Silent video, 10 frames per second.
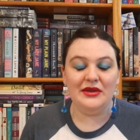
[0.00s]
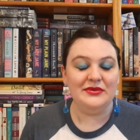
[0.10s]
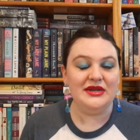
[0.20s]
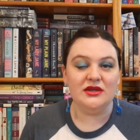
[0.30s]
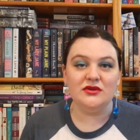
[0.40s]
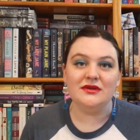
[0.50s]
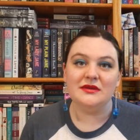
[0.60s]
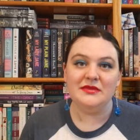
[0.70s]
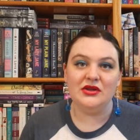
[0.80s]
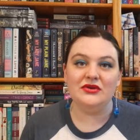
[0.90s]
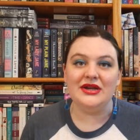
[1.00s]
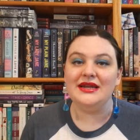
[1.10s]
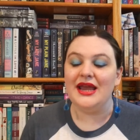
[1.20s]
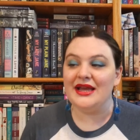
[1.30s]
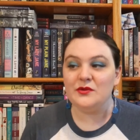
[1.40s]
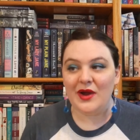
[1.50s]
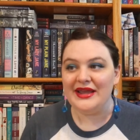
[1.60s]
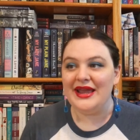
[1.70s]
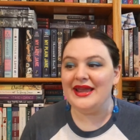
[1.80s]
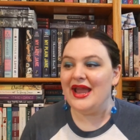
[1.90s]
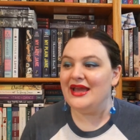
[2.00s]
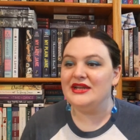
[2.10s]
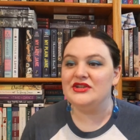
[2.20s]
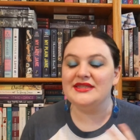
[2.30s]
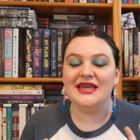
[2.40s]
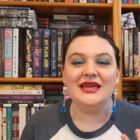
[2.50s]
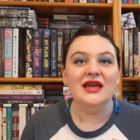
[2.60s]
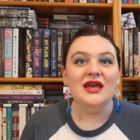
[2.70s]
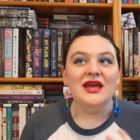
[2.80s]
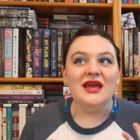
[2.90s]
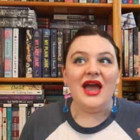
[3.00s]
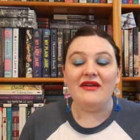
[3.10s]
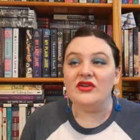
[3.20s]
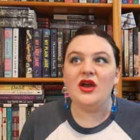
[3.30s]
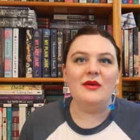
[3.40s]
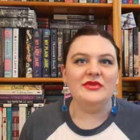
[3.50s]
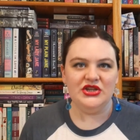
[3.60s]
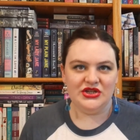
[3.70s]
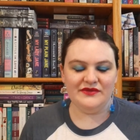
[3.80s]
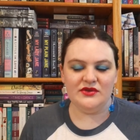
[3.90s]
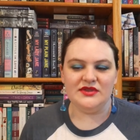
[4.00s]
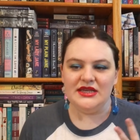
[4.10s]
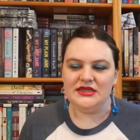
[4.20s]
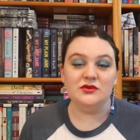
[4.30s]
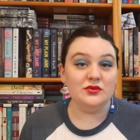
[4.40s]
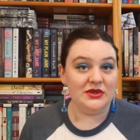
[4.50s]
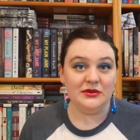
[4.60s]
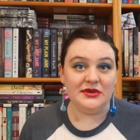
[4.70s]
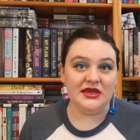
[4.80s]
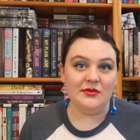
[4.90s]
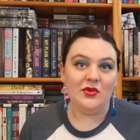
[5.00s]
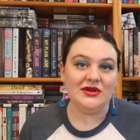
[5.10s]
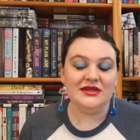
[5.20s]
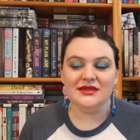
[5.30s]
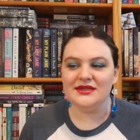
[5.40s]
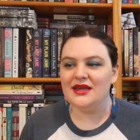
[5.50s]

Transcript: I read adult, middle grade, and YA, and I just think having a combination of those things is really, really important.